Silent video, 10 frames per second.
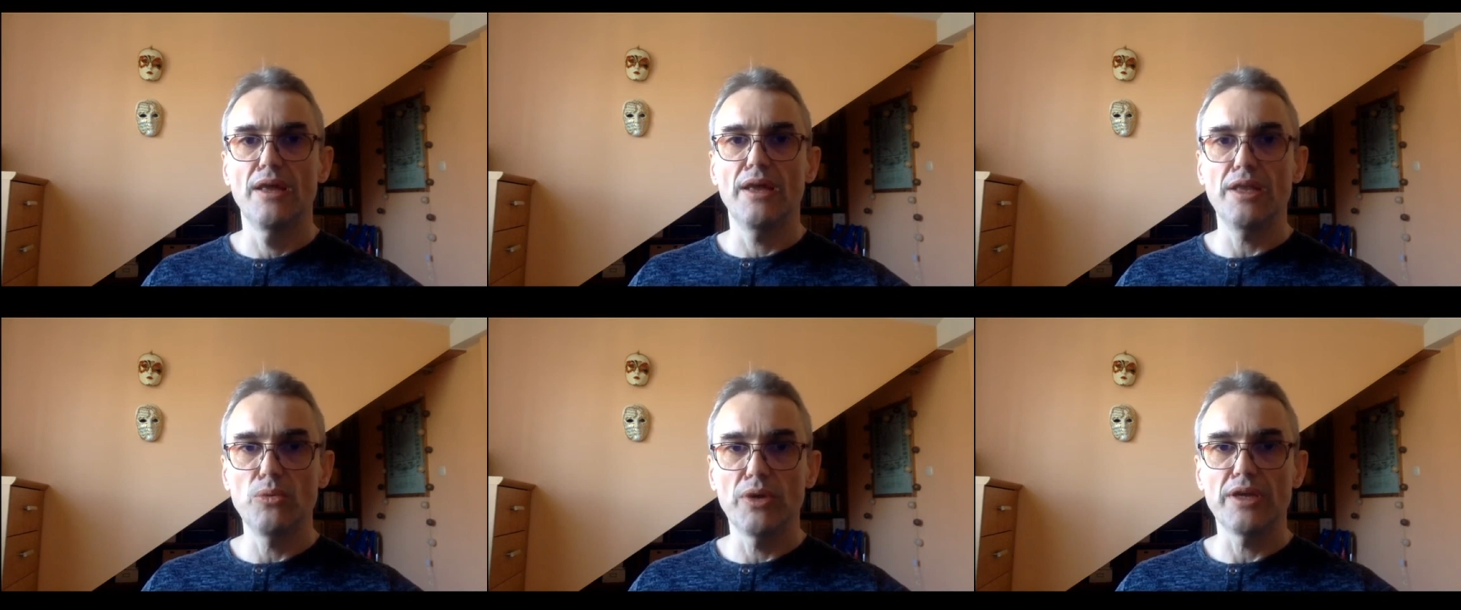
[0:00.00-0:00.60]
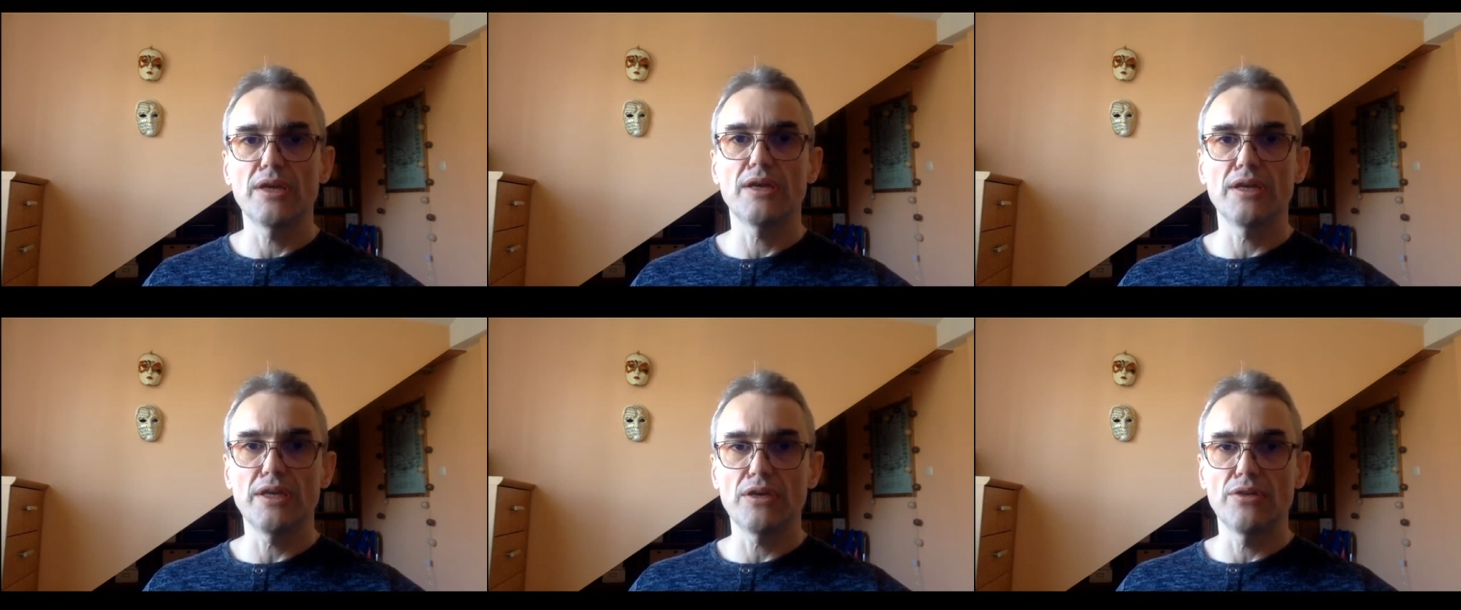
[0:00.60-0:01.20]
Anyway,
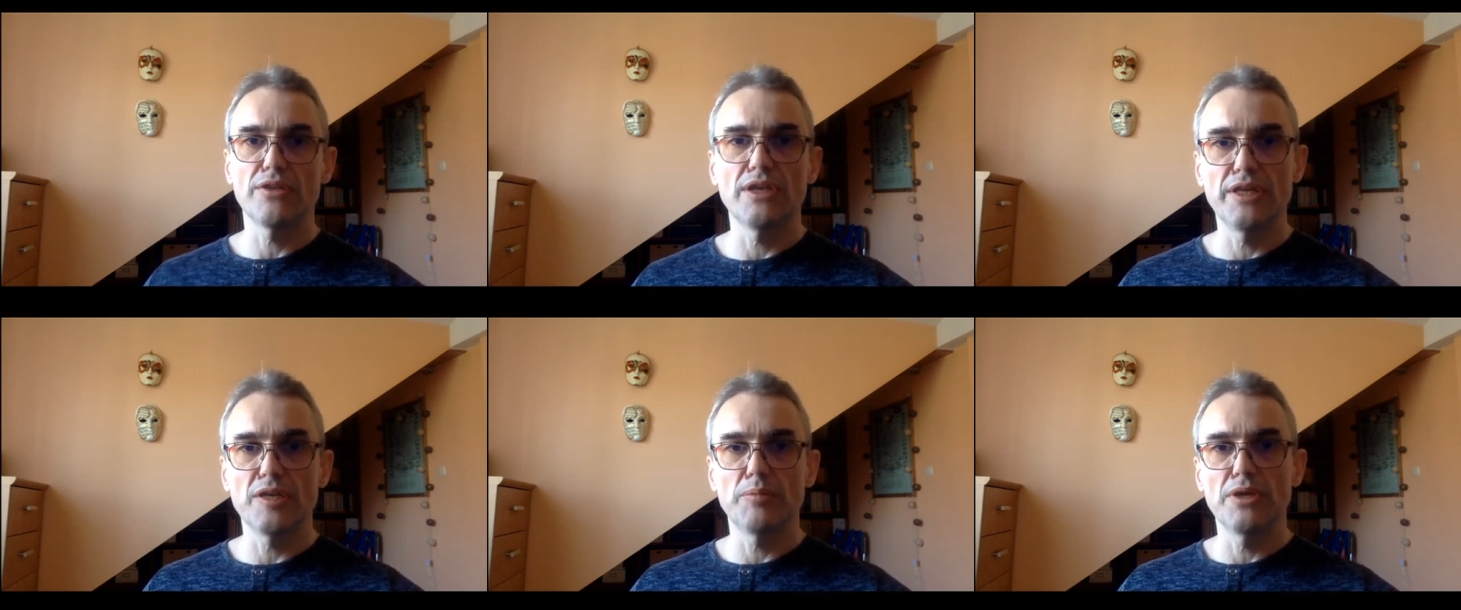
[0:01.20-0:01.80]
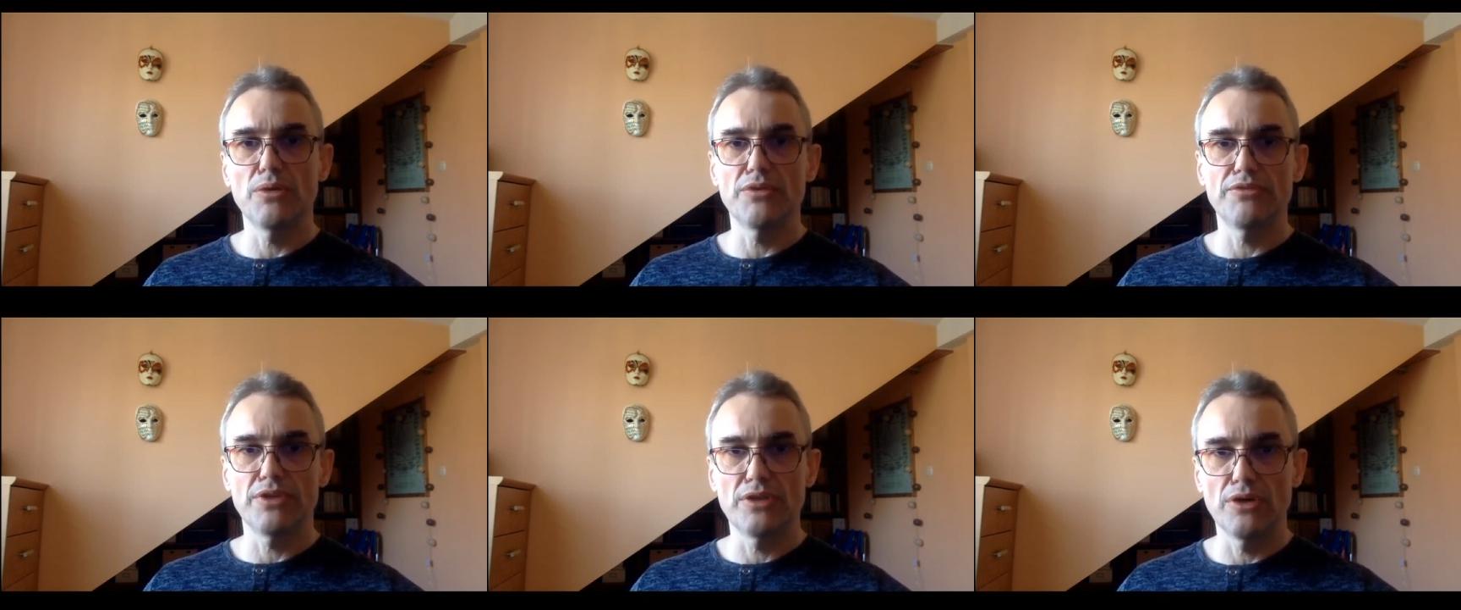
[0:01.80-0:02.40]
click on the link below the
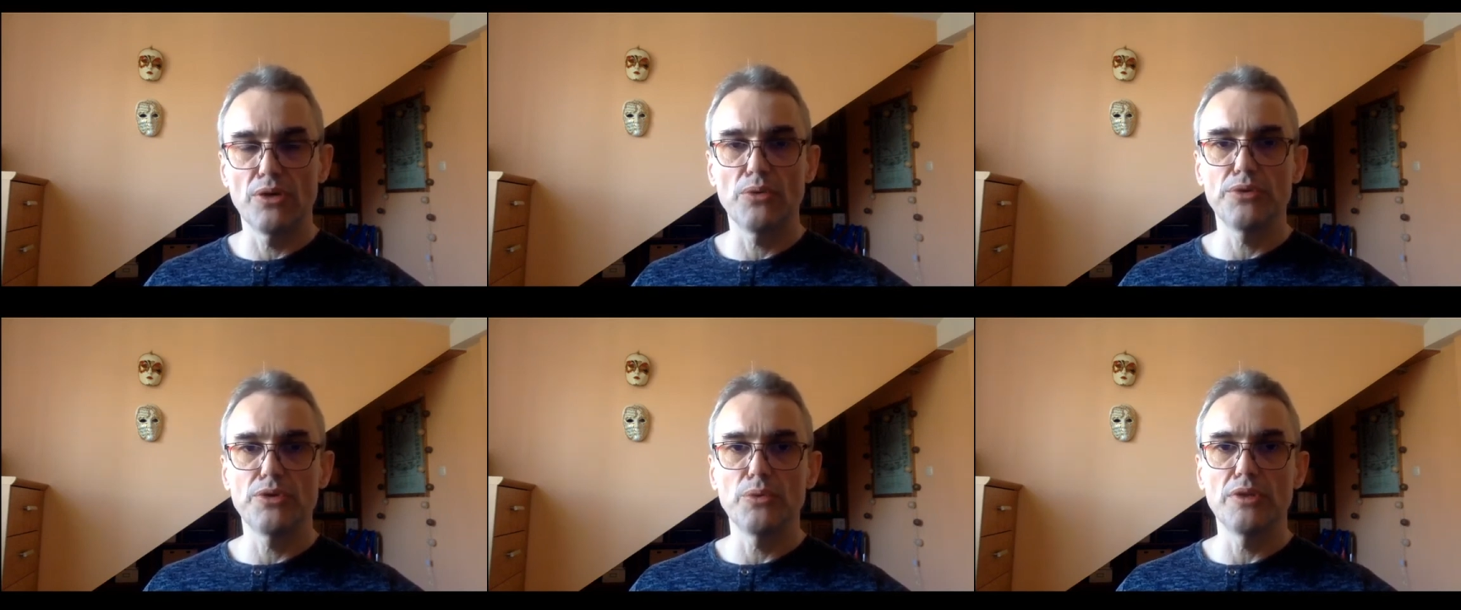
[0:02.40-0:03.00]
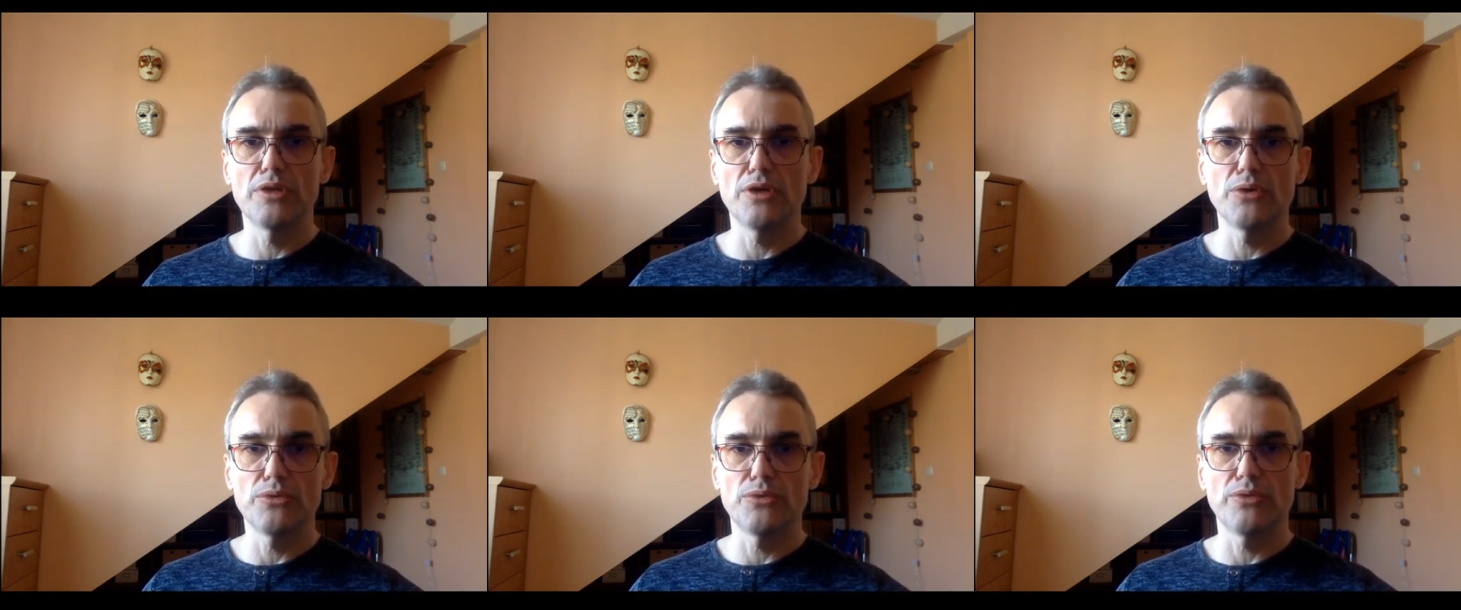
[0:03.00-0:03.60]
video. You will
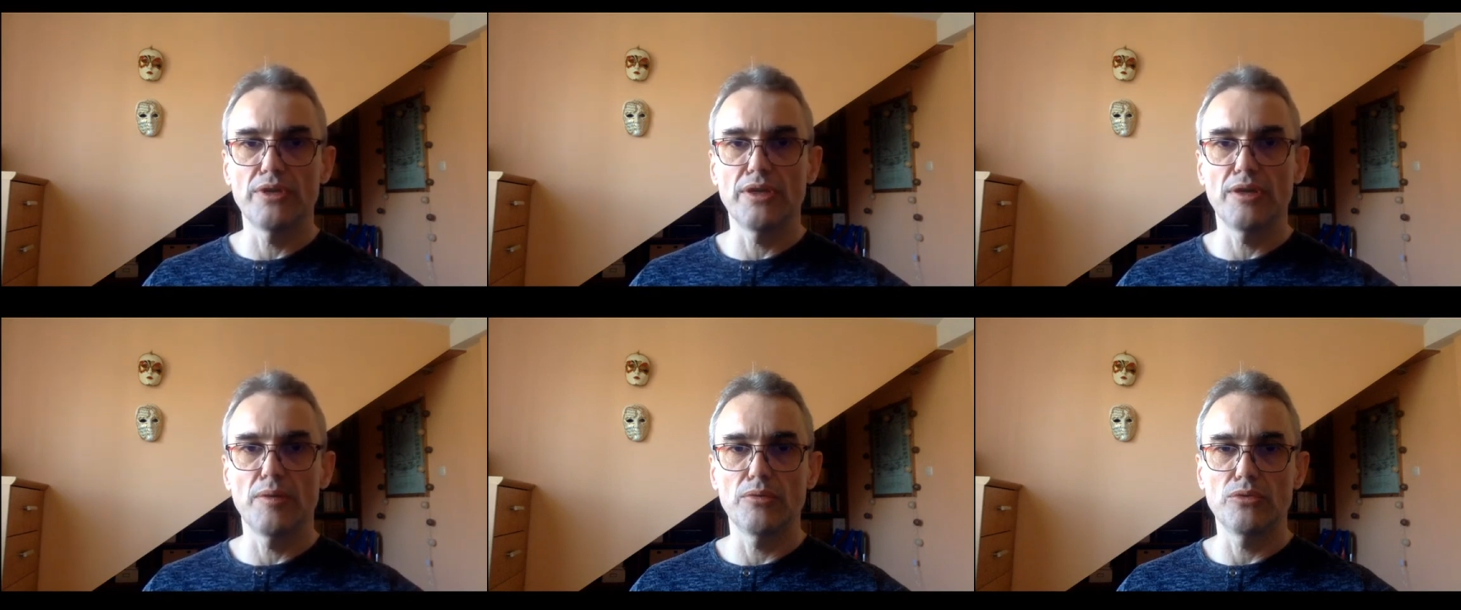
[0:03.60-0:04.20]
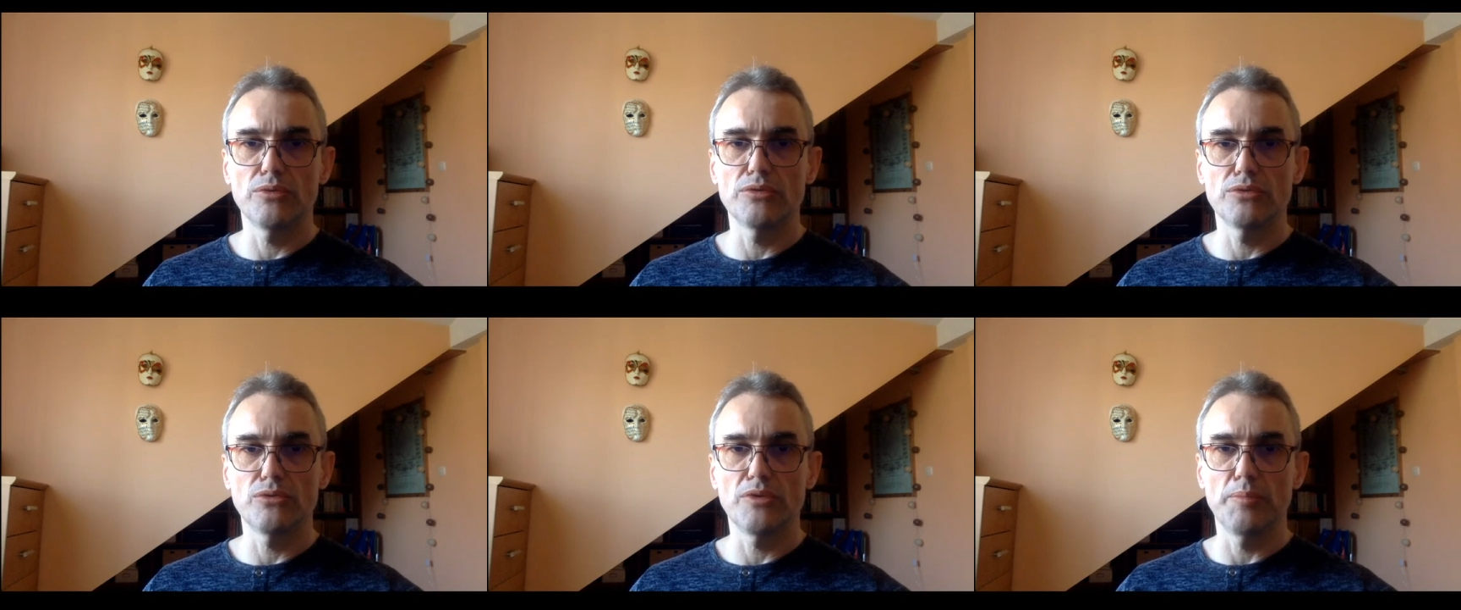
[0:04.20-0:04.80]
go to
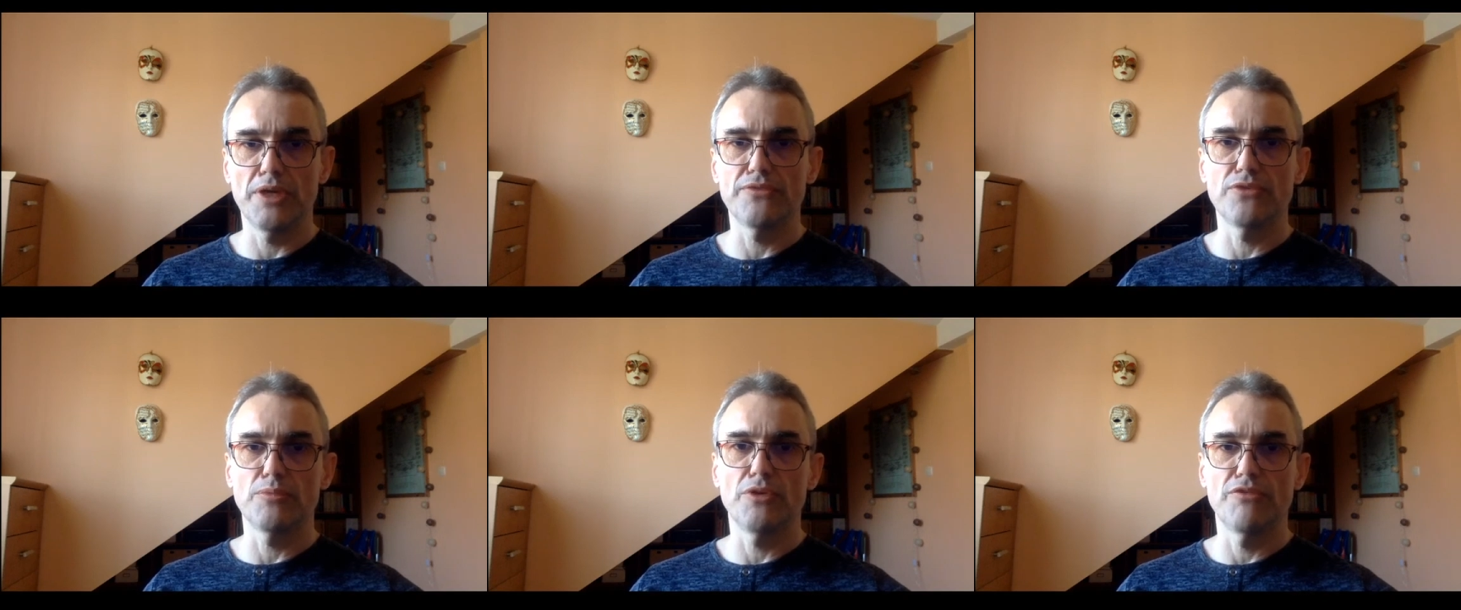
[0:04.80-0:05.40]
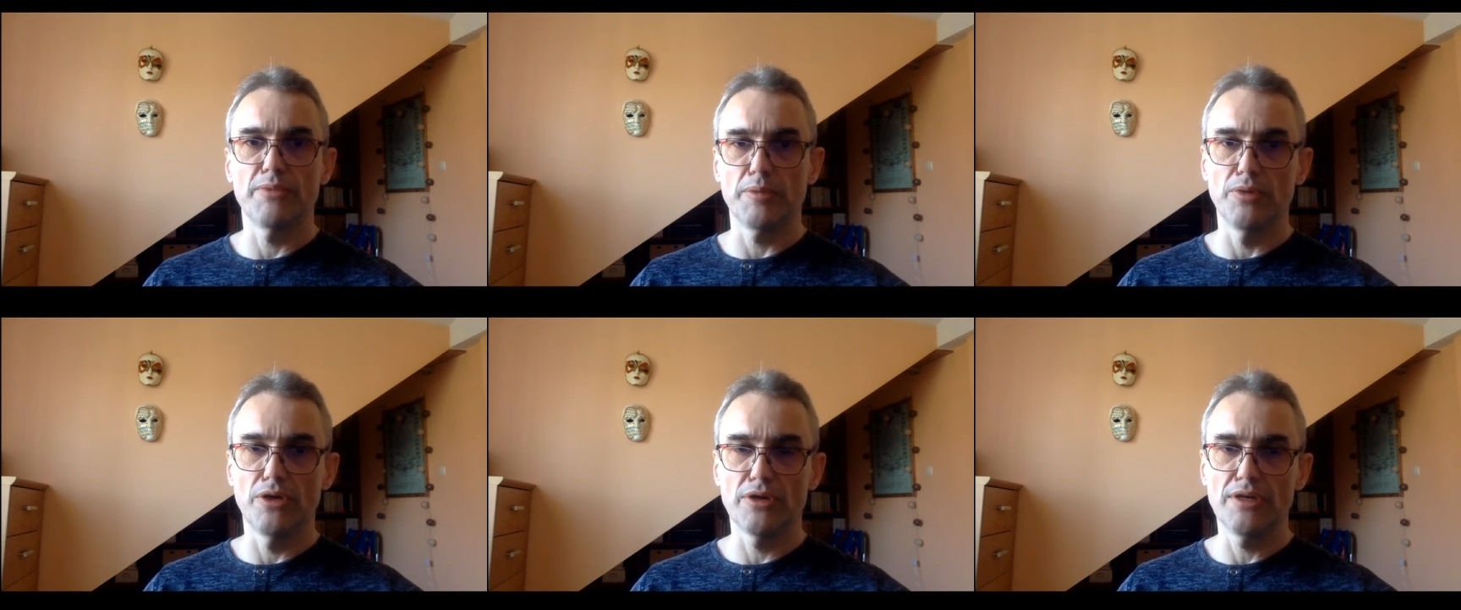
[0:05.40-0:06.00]
the platform of my
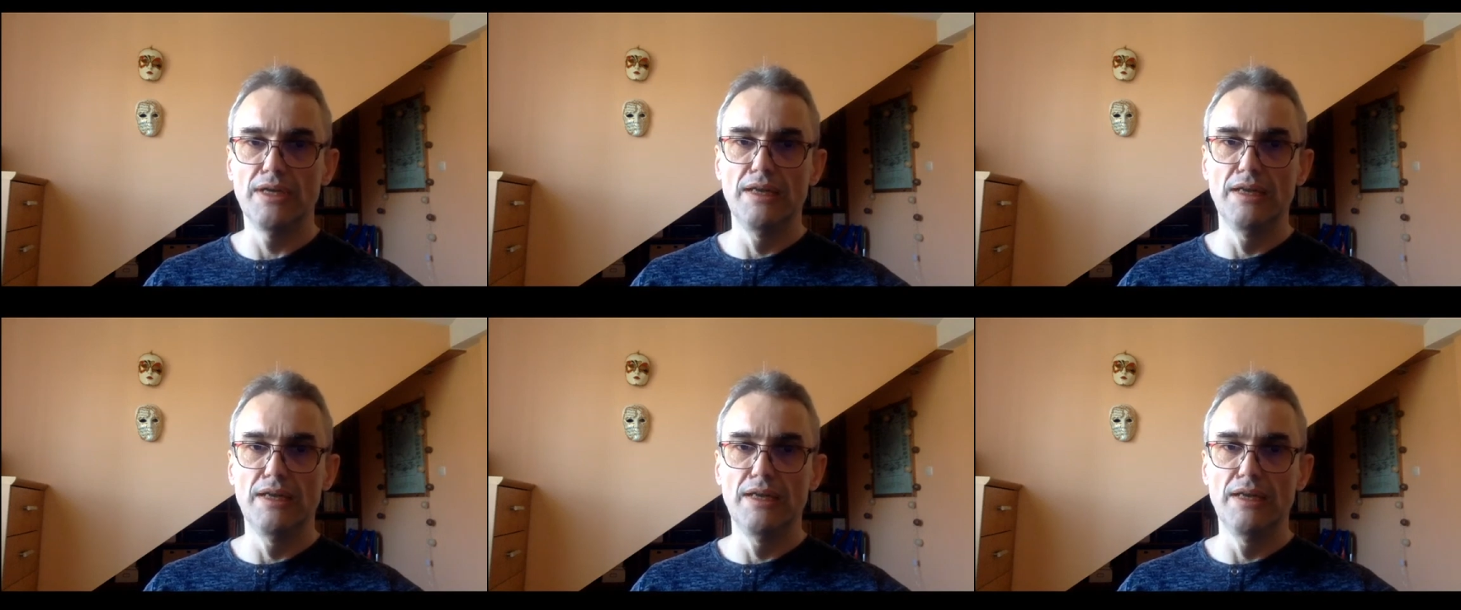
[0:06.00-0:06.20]
blog.